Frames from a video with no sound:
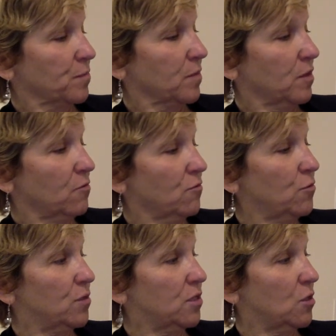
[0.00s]
The
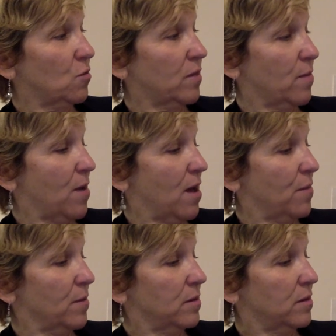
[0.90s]
roots soak them up.
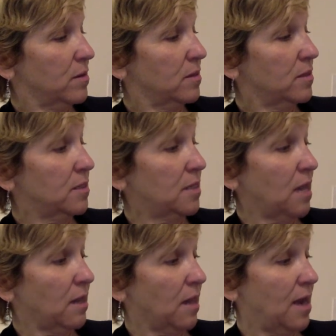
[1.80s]

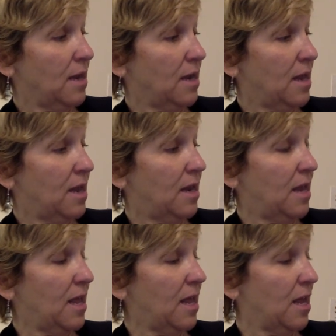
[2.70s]
Sunlight and
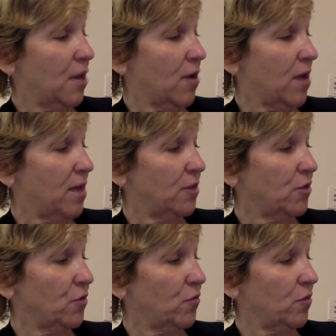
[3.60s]
air
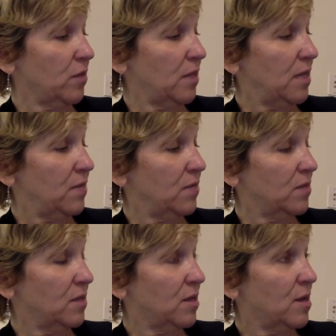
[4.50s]
enter through the leaves.
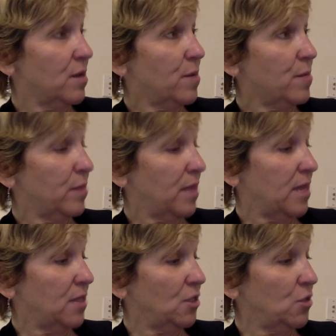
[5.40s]

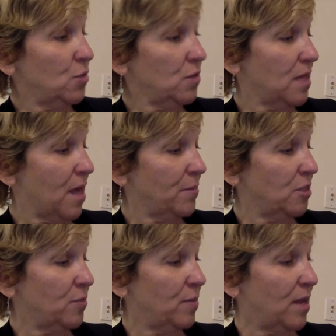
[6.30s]
Plants use them
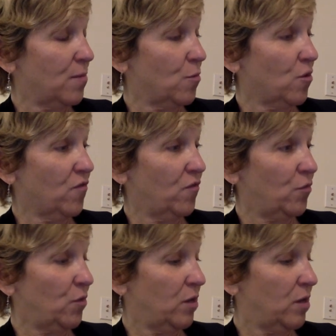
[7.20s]
to make more
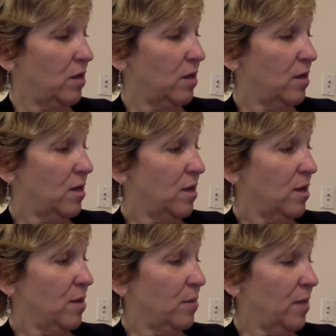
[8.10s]
food.
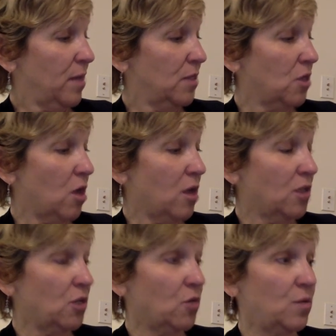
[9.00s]
Plants
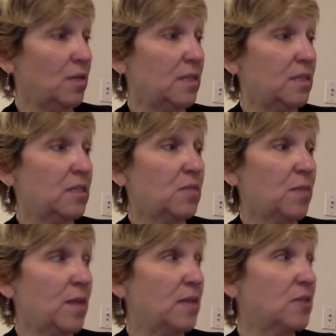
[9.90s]
also need
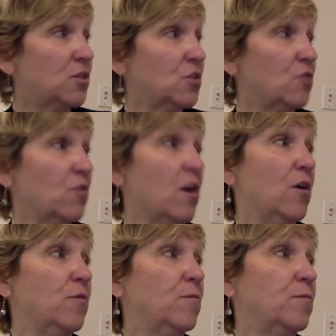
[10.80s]
space to grow.